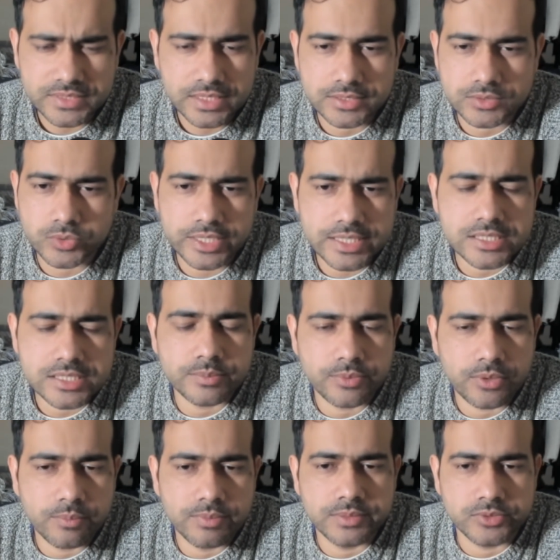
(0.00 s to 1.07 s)
So that's the
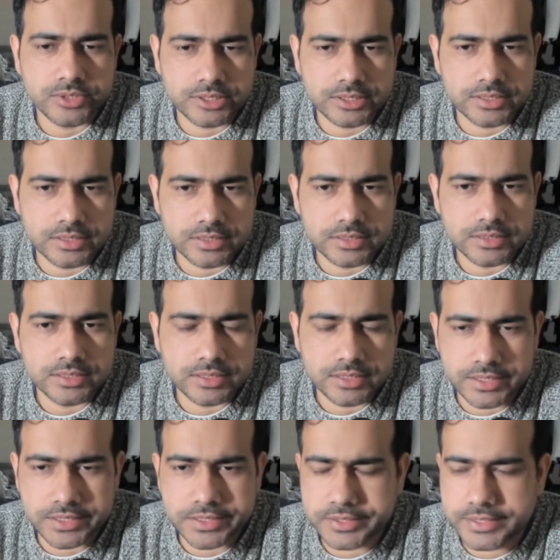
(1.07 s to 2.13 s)
problem with the
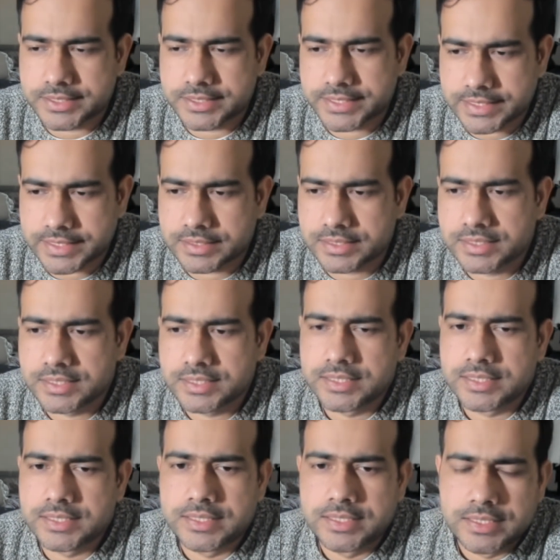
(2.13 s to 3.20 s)
career in tech.
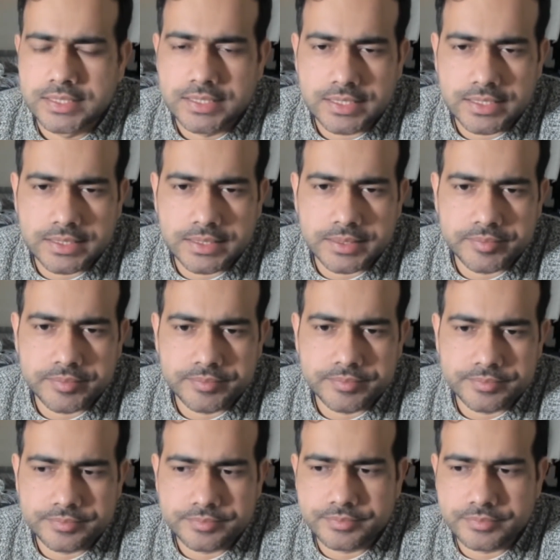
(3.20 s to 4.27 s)

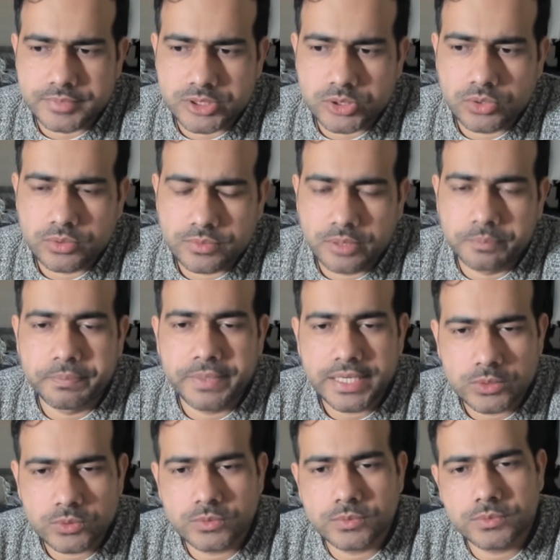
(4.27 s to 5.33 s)
So
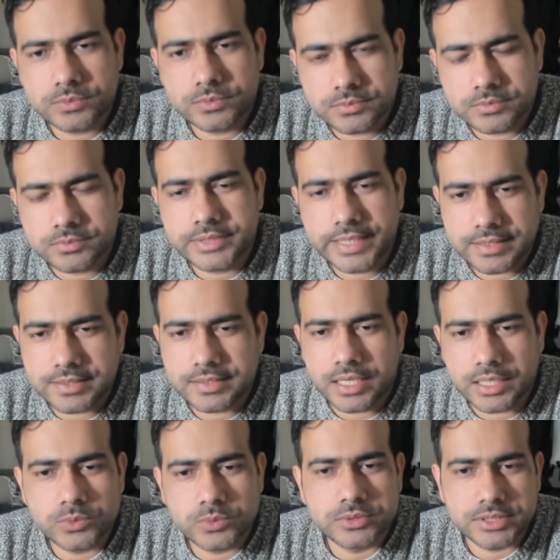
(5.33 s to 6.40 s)
compared to tech,
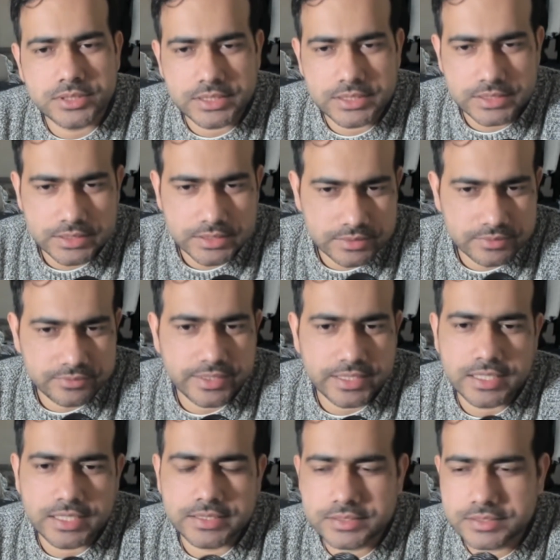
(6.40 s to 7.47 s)
I would say
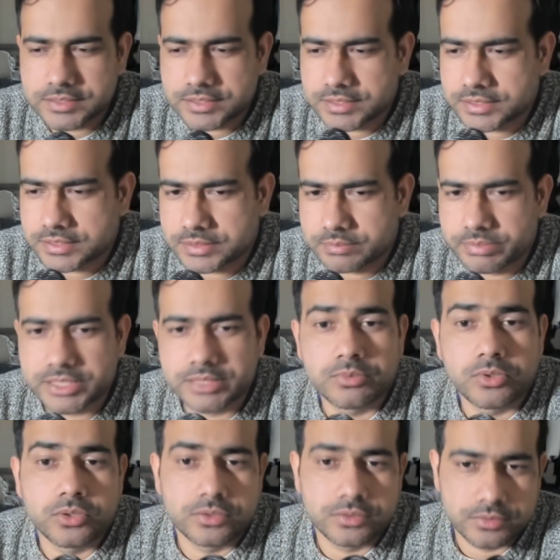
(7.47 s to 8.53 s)
finance is a bit
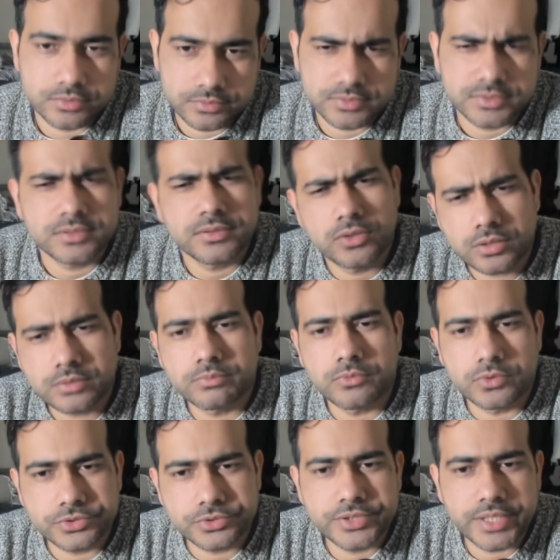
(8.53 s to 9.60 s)
more, lot
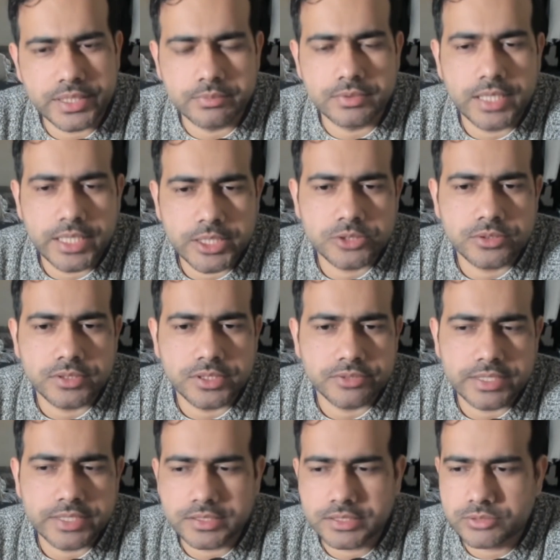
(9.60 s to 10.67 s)
more stable actually,
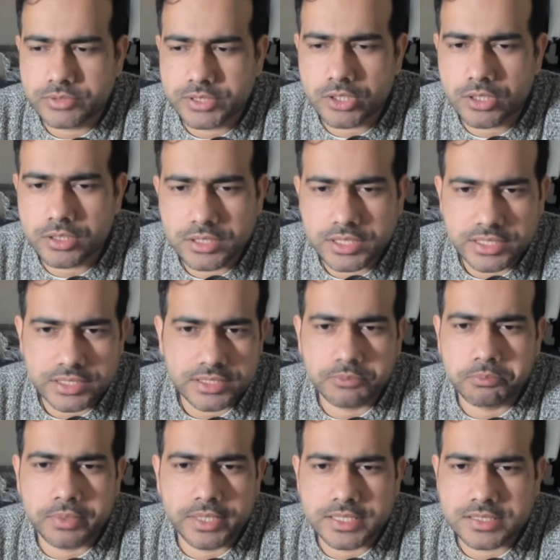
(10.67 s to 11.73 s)
right? You cannot
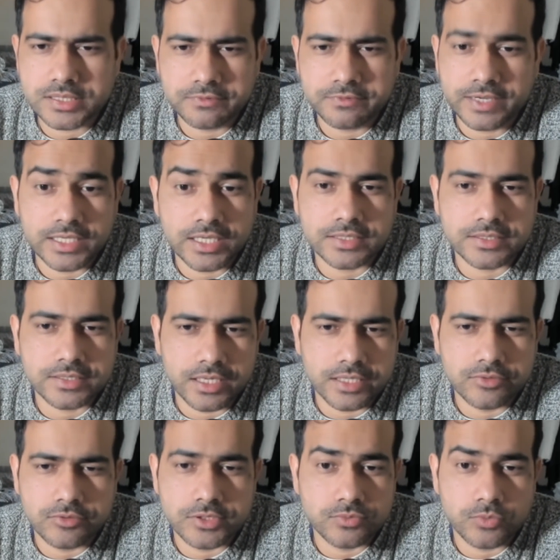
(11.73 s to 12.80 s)
replace a finance guy
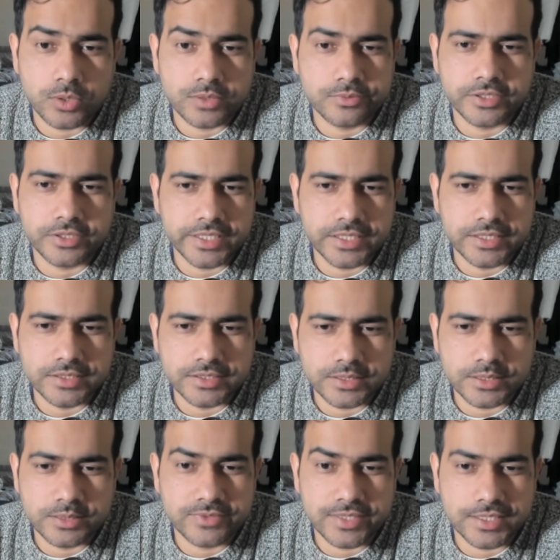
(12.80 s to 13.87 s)
who has worked for 10
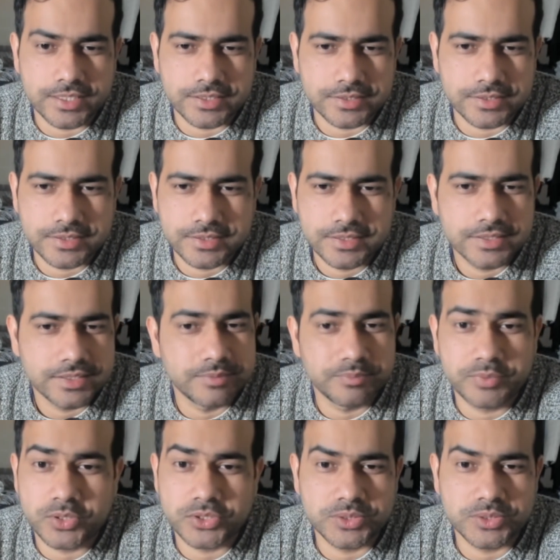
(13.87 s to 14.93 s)
years in finance.
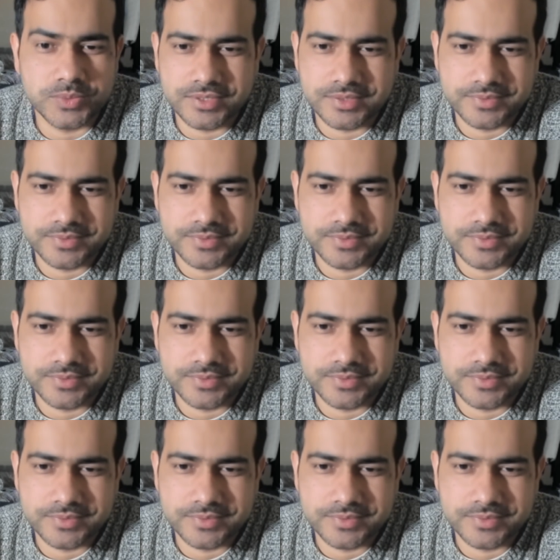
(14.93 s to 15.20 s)
Impossible.